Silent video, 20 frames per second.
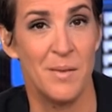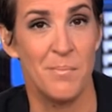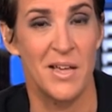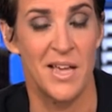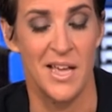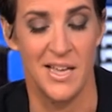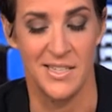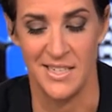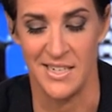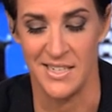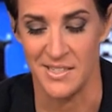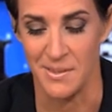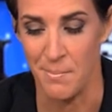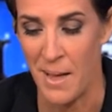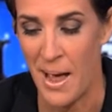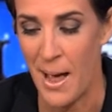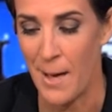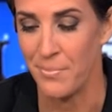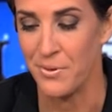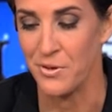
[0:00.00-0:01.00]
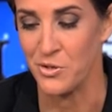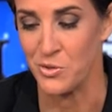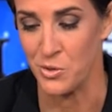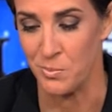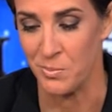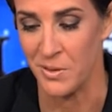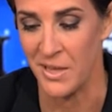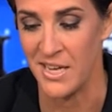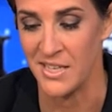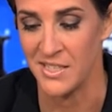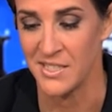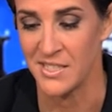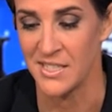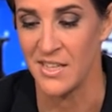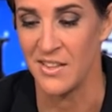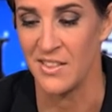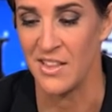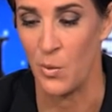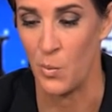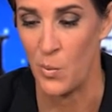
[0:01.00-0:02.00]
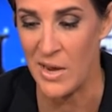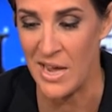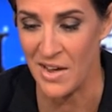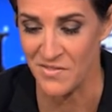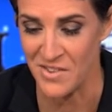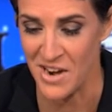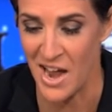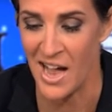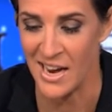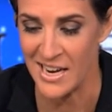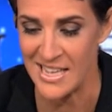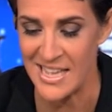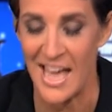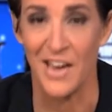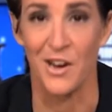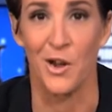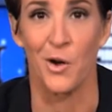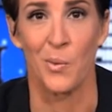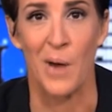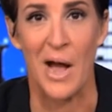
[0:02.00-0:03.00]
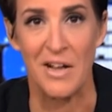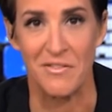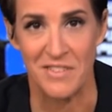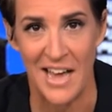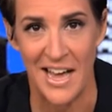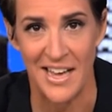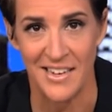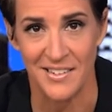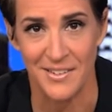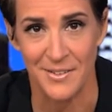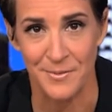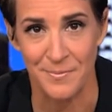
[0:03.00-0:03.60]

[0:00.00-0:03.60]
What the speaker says: because it is a map to a place that we have not yet arrived at.